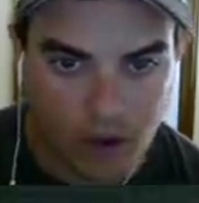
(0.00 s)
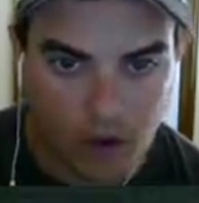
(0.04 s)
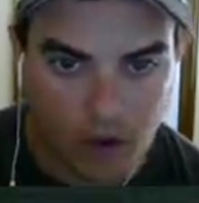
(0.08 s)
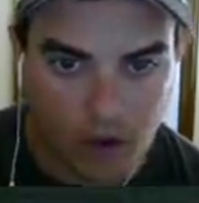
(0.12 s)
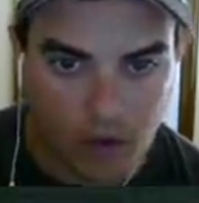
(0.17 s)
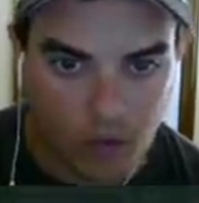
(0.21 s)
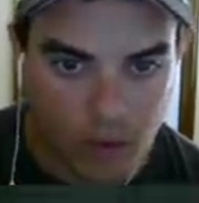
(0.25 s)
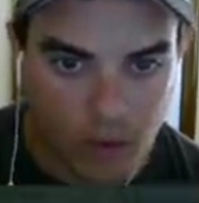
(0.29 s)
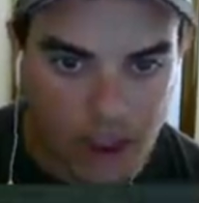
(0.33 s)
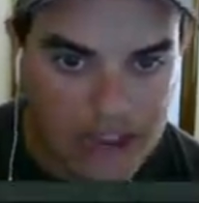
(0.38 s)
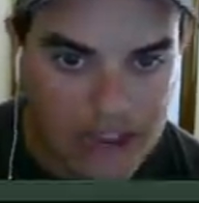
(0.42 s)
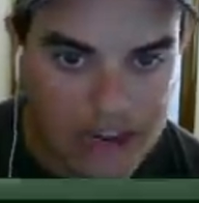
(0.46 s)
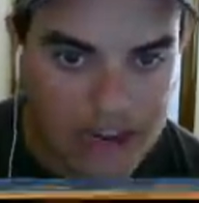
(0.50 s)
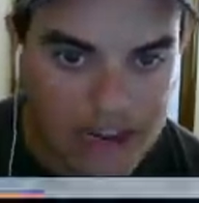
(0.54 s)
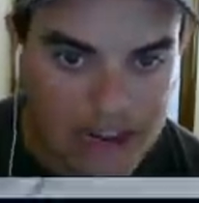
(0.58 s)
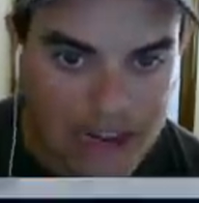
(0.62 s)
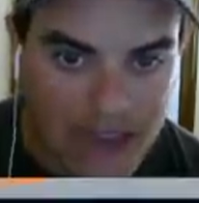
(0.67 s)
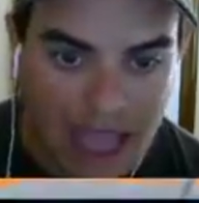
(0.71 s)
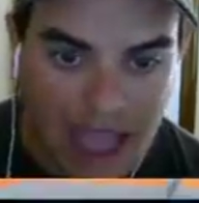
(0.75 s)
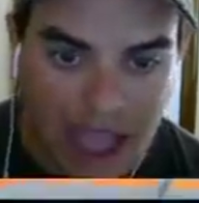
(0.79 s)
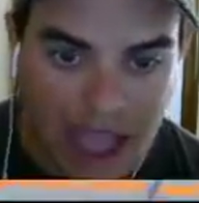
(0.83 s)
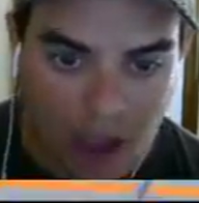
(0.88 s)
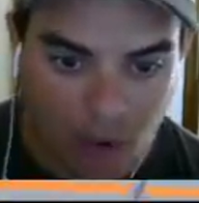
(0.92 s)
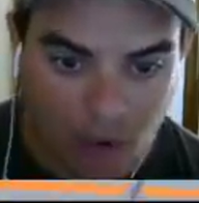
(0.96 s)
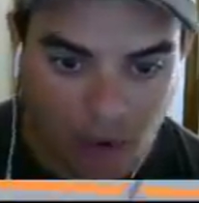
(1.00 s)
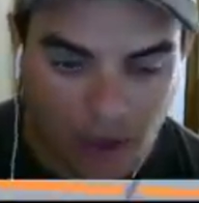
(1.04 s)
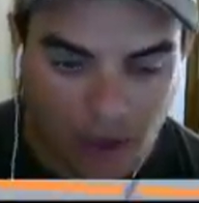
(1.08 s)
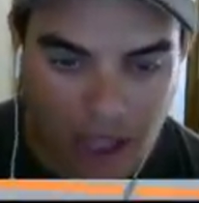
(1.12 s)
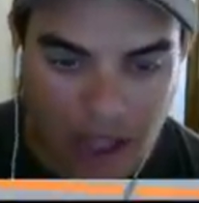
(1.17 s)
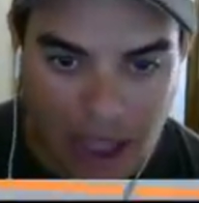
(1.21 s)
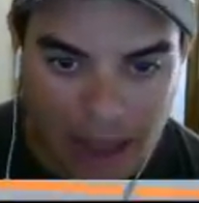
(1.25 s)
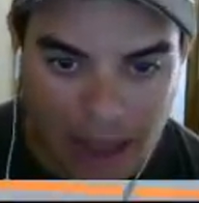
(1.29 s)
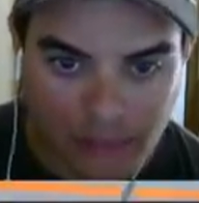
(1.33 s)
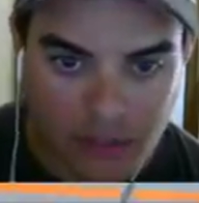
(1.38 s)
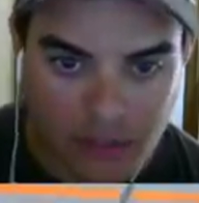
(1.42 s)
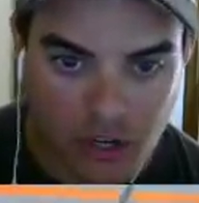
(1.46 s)
Right now,
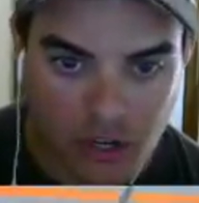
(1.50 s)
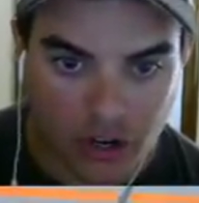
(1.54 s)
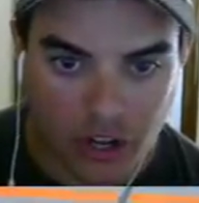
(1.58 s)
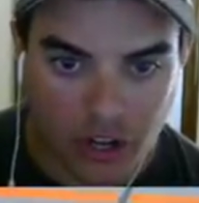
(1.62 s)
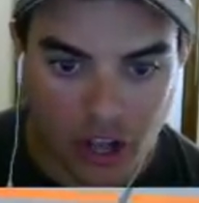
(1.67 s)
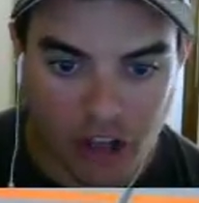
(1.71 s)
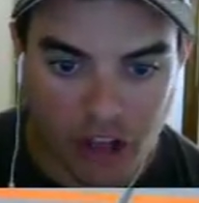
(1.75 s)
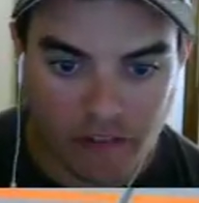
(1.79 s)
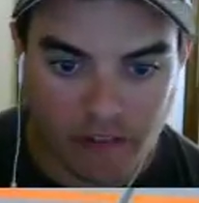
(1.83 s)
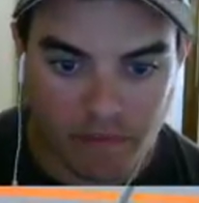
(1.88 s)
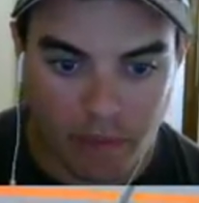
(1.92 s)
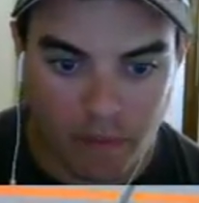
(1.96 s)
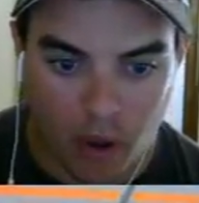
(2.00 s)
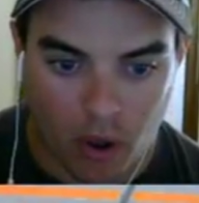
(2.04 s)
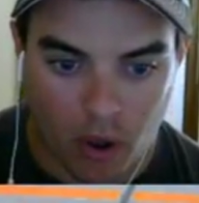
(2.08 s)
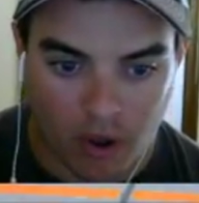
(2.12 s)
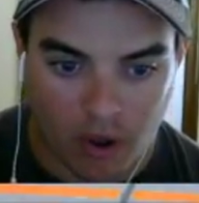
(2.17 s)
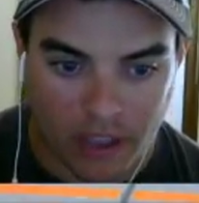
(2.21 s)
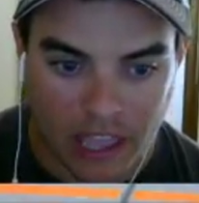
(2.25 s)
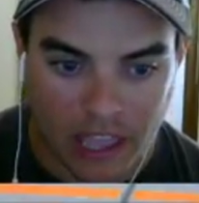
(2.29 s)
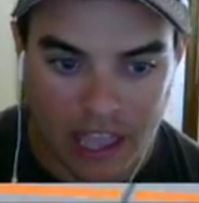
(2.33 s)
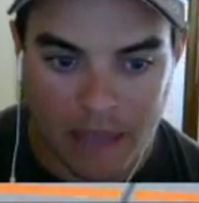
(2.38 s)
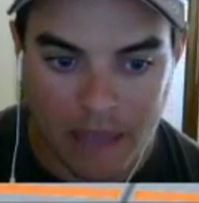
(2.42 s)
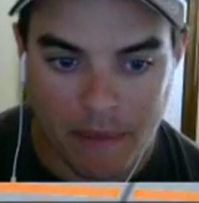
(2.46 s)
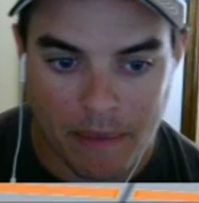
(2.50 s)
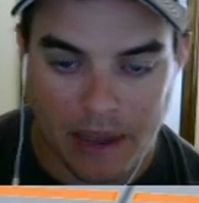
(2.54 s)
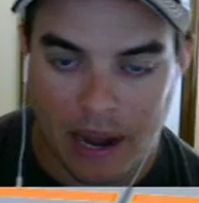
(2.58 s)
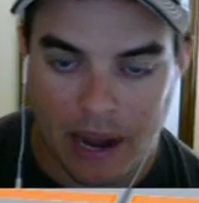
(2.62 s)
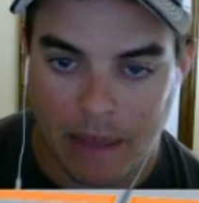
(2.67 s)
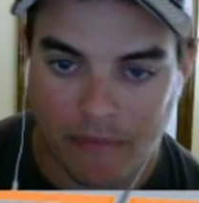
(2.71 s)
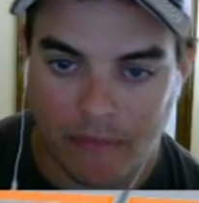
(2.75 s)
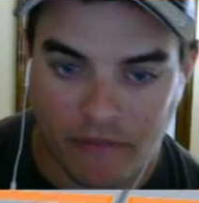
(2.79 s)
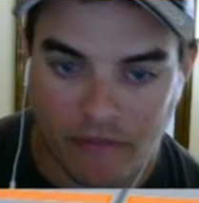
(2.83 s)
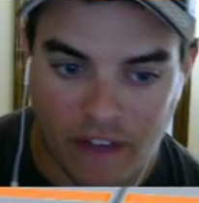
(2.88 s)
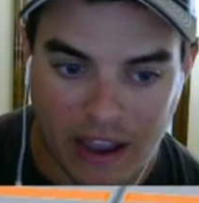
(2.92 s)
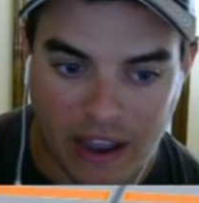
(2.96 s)
I'm turning off ball cam and
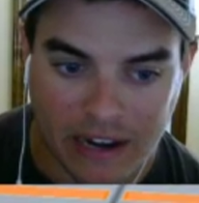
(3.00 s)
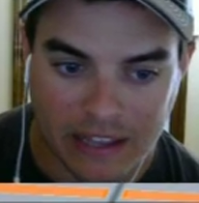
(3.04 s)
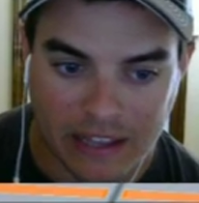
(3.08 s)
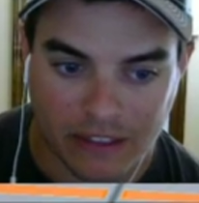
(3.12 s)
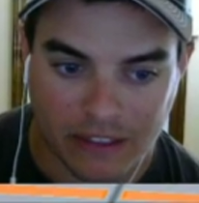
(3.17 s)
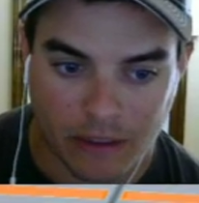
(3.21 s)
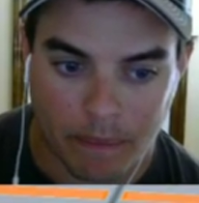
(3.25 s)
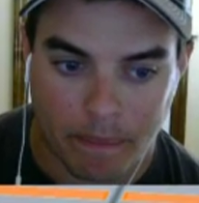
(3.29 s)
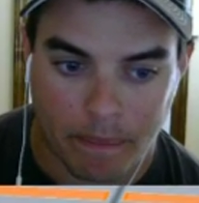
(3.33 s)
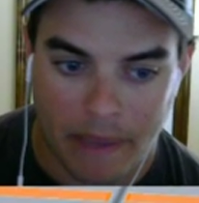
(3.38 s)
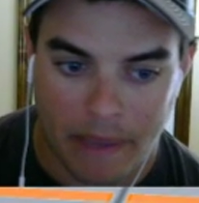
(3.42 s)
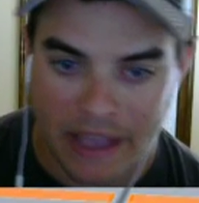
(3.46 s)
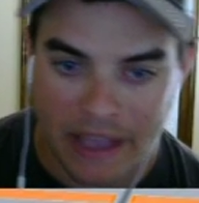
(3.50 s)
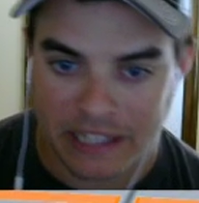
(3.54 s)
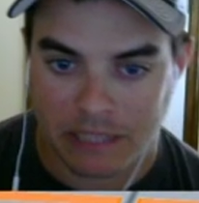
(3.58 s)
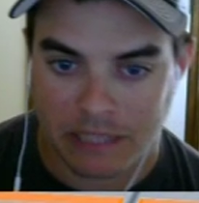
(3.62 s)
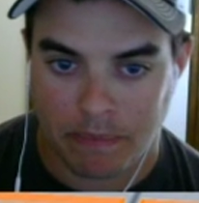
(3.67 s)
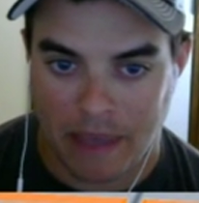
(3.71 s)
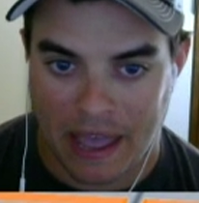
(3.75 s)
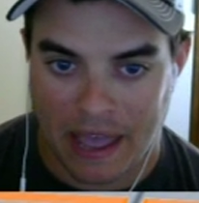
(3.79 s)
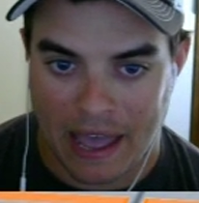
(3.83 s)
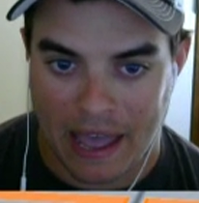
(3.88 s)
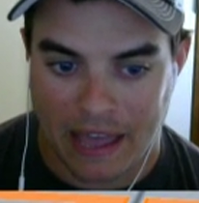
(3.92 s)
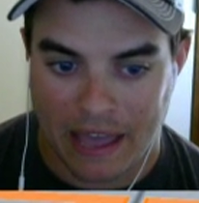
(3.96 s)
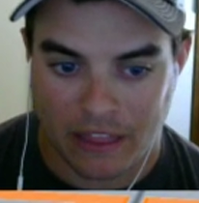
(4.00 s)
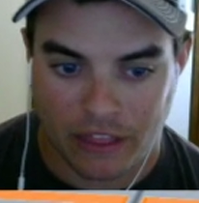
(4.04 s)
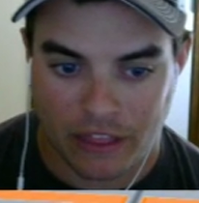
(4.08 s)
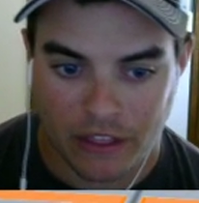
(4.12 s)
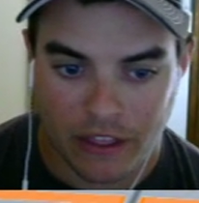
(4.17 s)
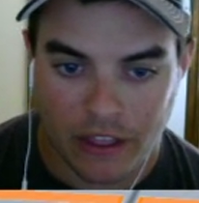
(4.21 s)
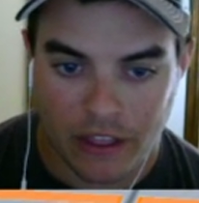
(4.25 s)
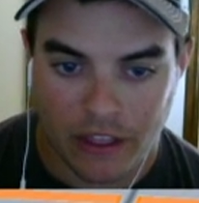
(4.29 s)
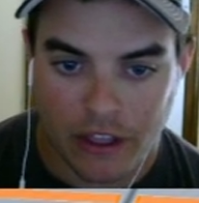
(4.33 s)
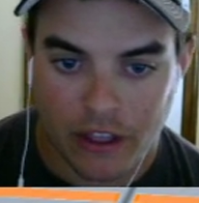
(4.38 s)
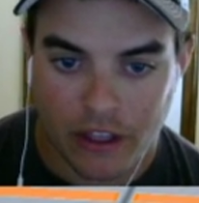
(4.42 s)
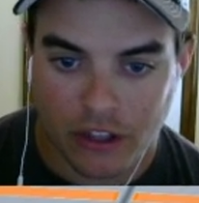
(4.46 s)
I'm finding the best path
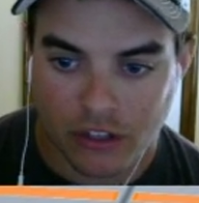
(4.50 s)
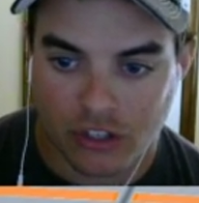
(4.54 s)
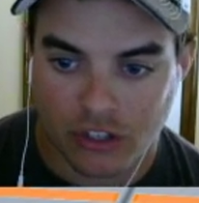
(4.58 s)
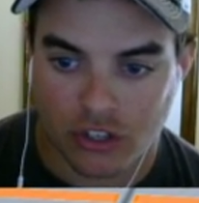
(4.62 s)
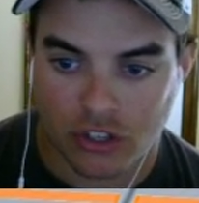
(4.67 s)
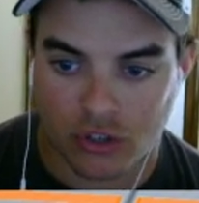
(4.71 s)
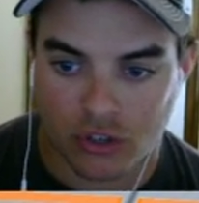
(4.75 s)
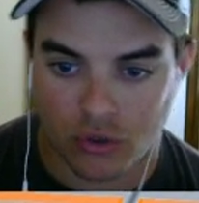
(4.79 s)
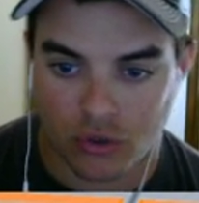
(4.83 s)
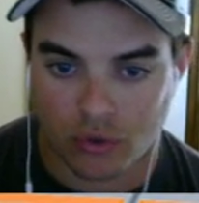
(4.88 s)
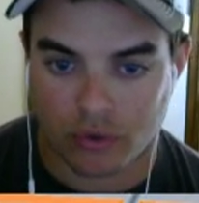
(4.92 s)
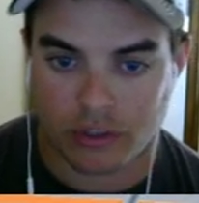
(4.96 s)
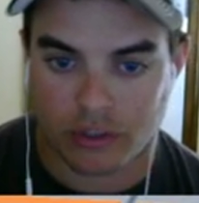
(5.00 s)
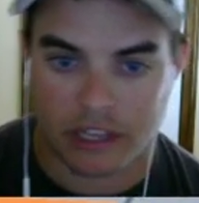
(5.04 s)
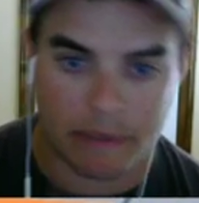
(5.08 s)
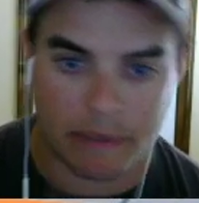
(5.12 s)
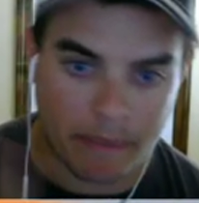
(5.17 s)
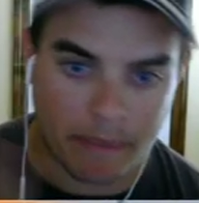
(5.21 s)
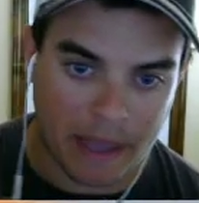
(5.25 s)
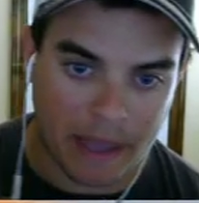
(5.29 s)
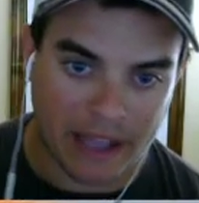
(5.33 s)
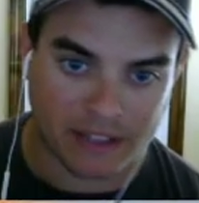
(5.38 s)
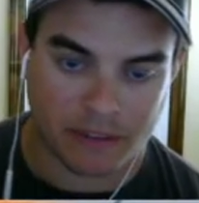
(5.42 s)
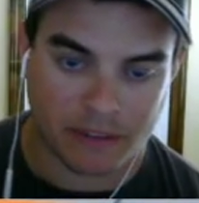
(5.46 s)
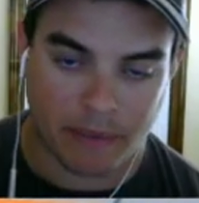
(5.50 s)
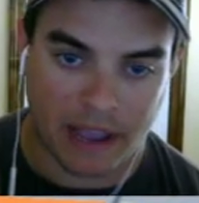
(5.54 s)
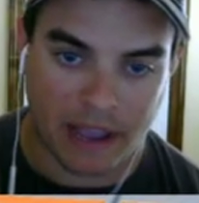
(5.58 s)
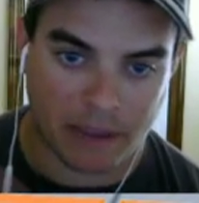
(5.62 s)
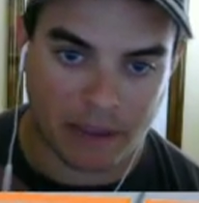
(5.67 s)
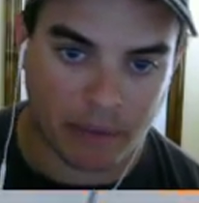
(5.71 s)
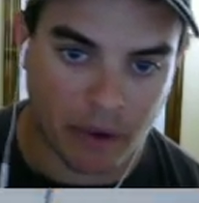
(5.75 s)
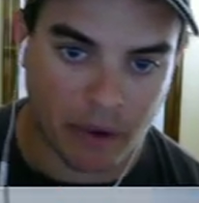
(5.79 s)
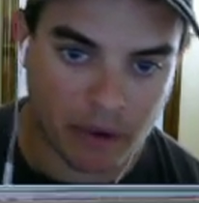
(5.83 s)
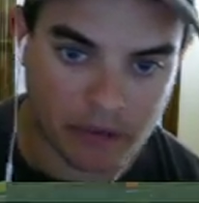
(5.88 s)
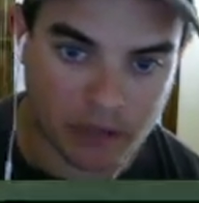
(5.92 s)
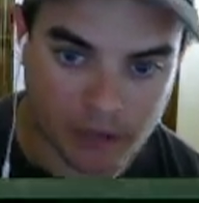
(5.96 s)
to get back to back
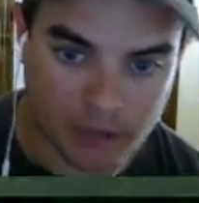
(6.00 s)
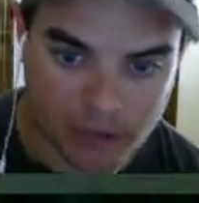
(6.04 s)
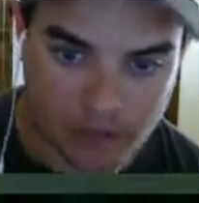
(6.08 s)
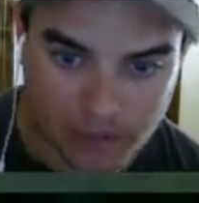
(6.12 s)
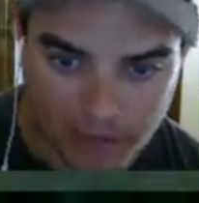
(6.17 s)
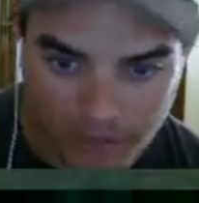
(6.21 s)
post,